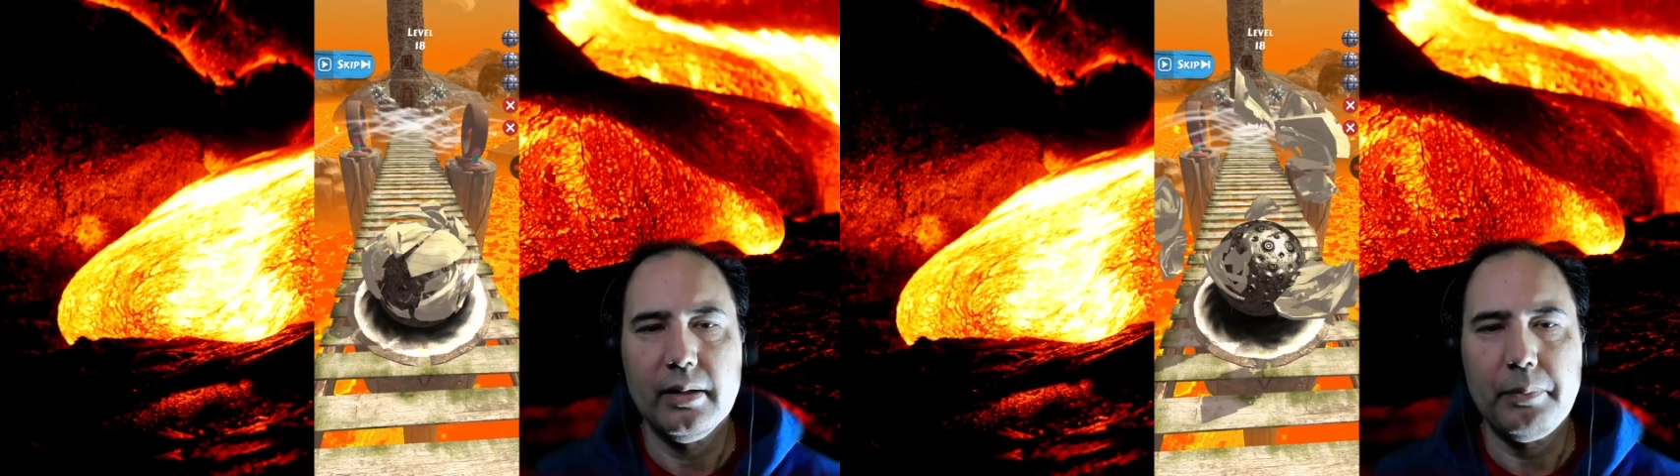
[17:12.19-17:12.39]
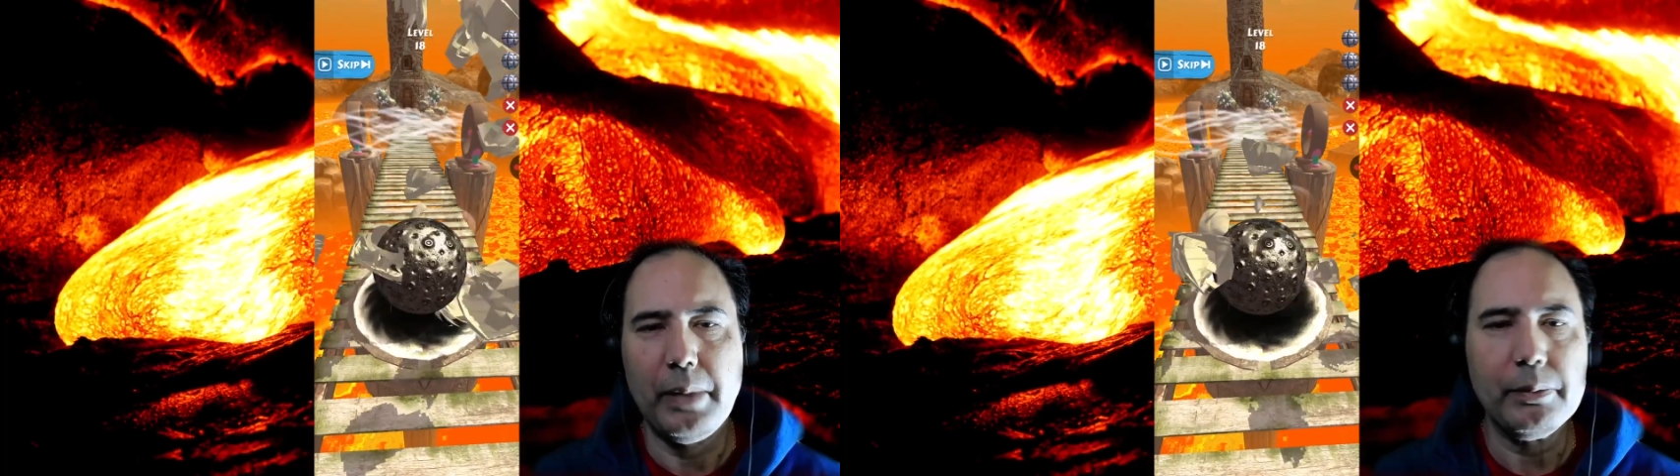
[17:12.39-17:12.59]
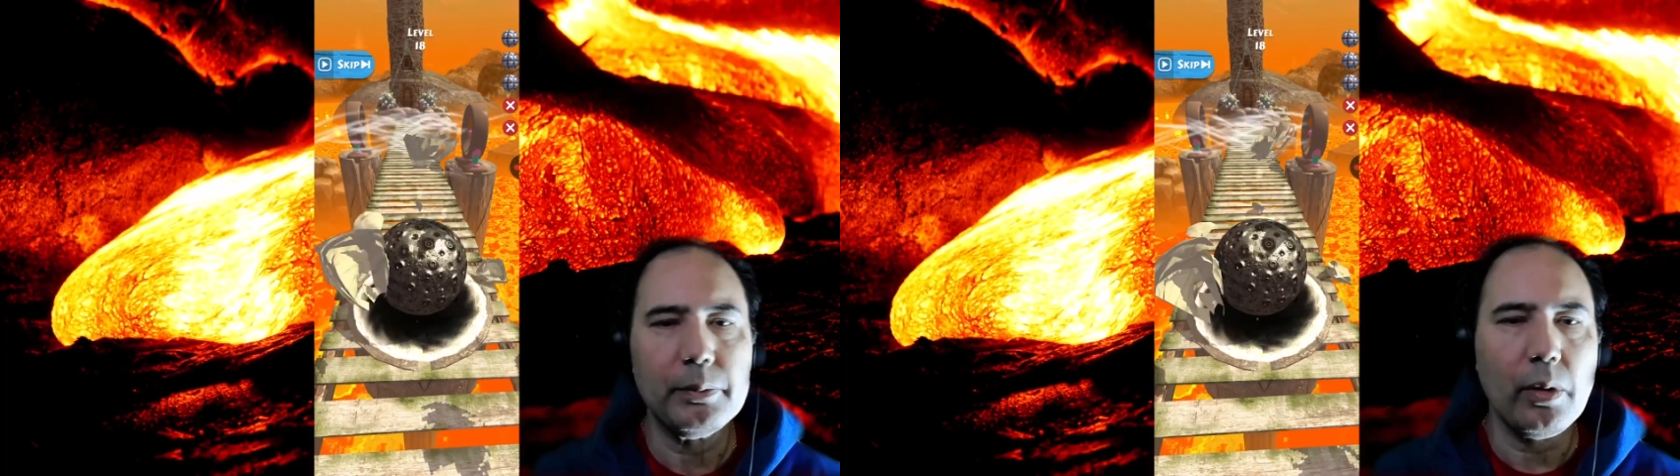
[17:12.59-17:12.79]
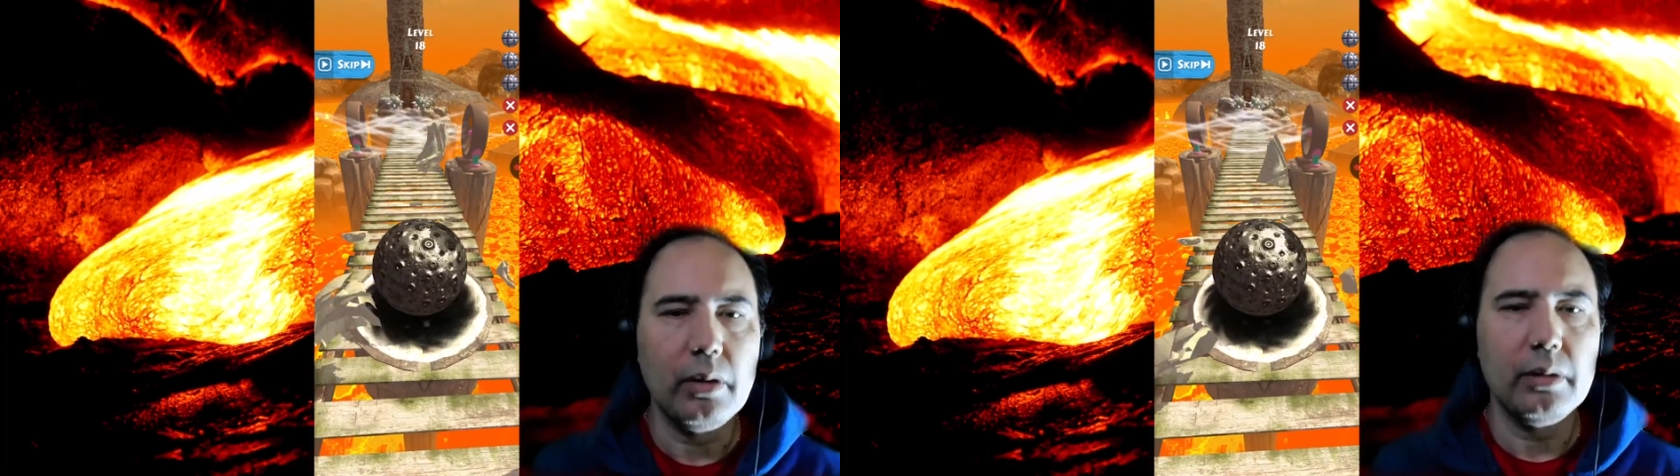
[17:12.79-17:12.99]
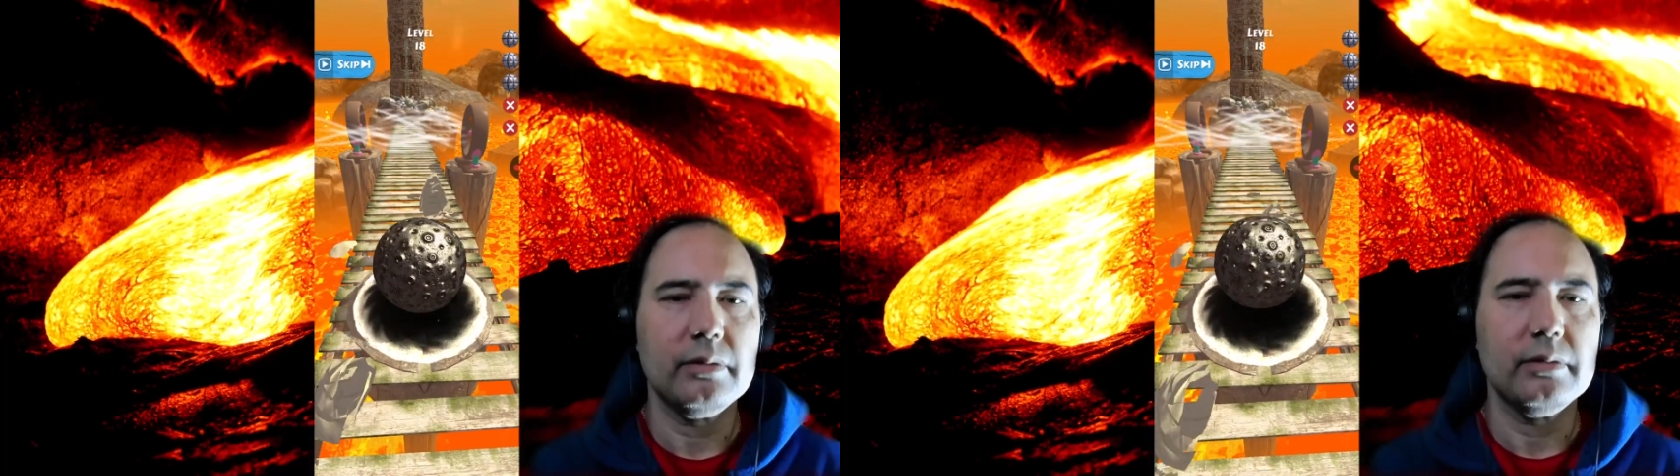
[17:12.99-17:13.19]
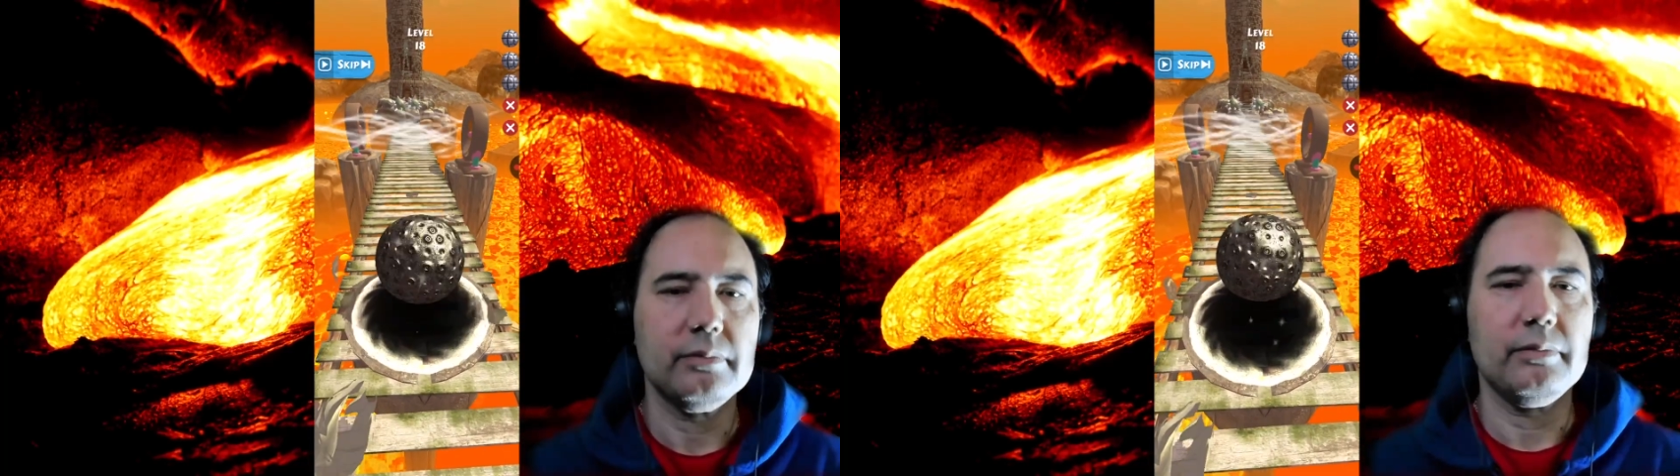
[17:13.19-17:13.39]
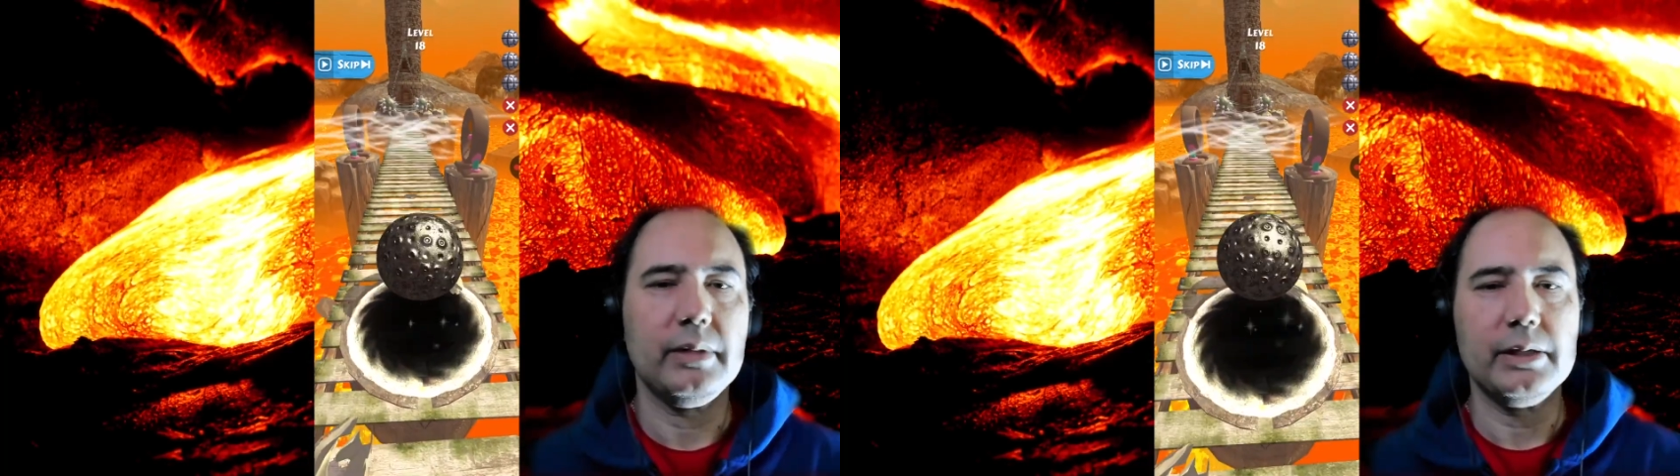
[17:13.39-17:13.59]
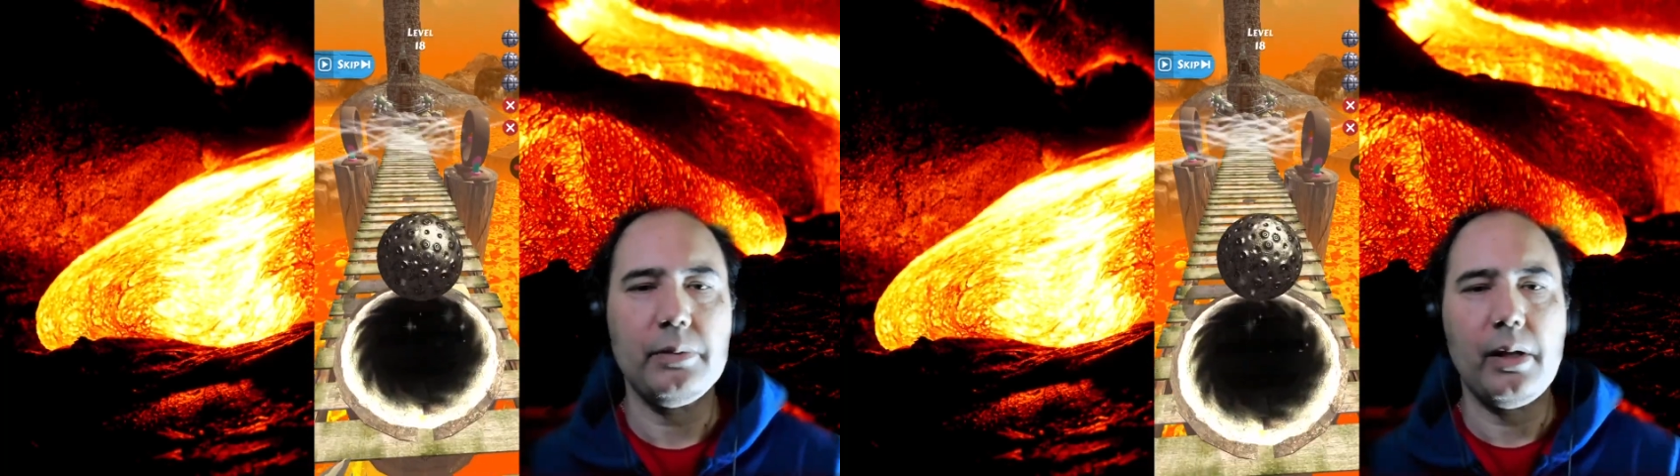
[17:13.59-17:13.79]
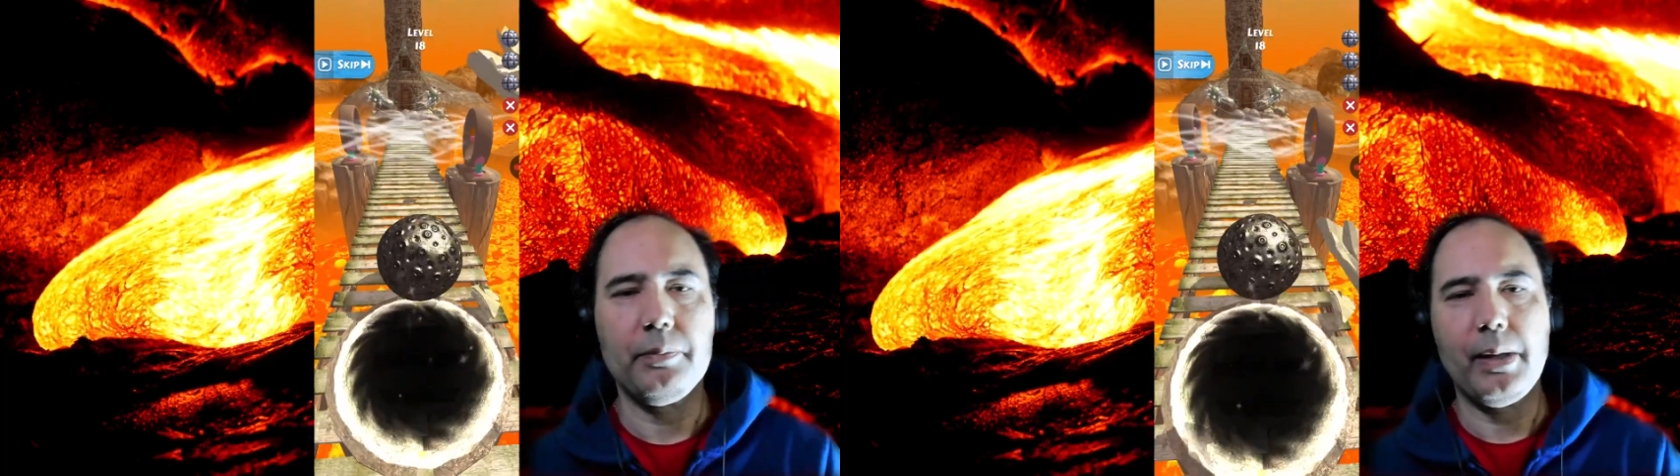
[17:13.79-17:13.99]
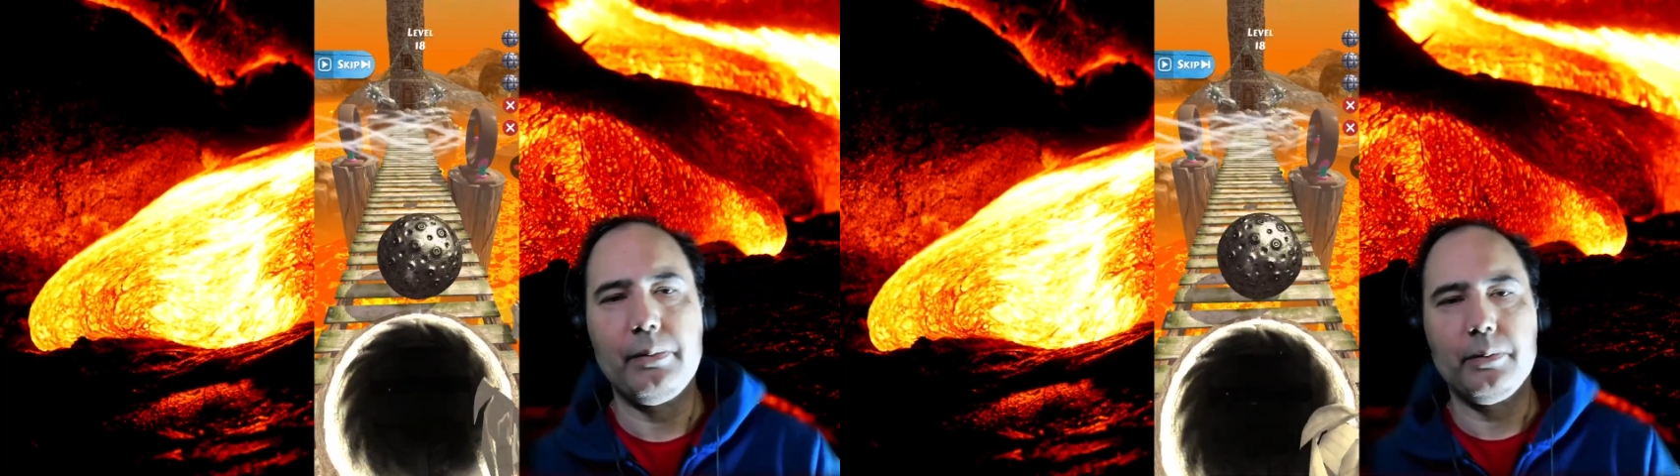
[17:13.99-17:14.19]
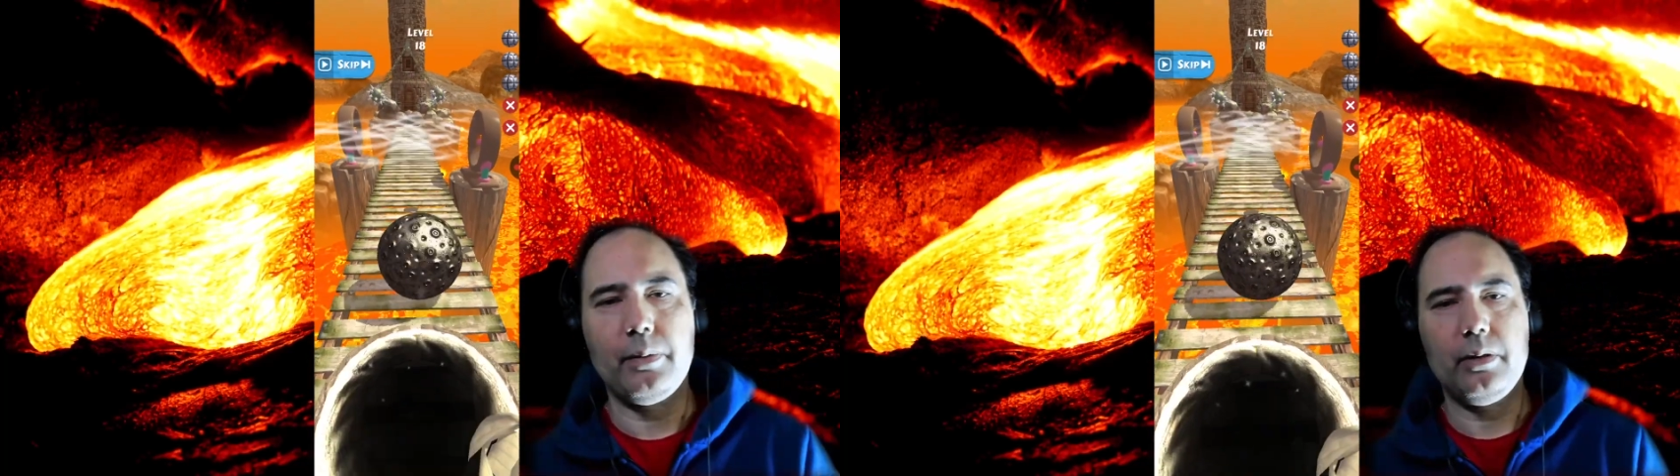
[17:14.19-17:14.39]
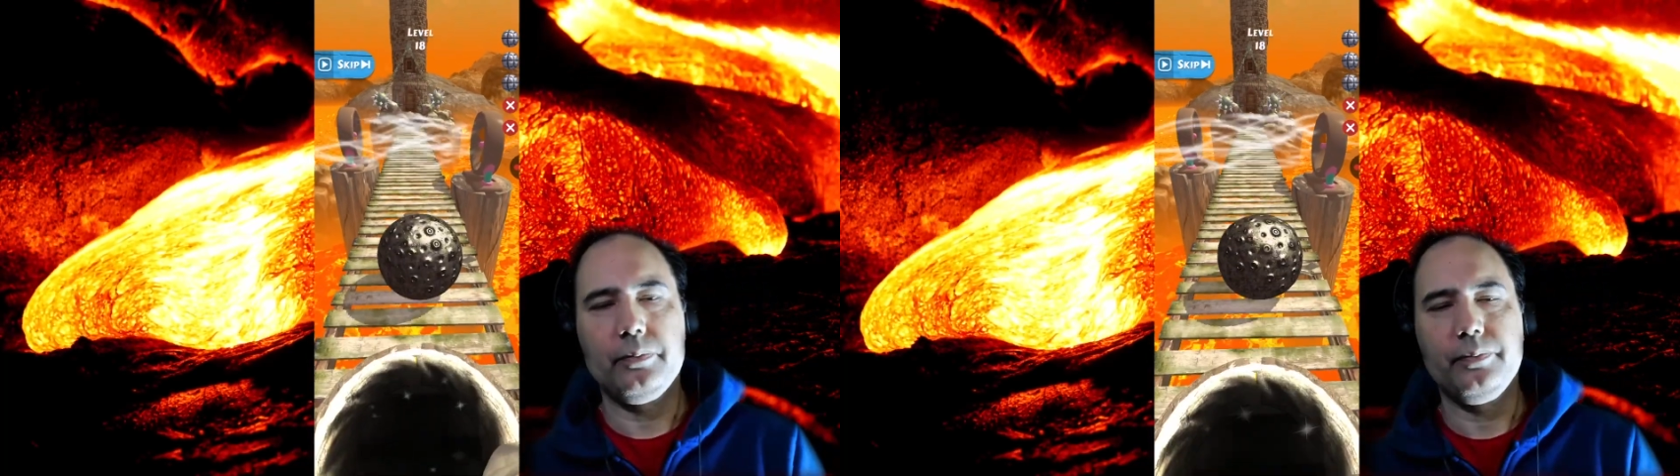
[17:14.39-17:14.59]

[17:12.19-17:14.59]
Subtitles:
paper ball. I think it's probably paper ball.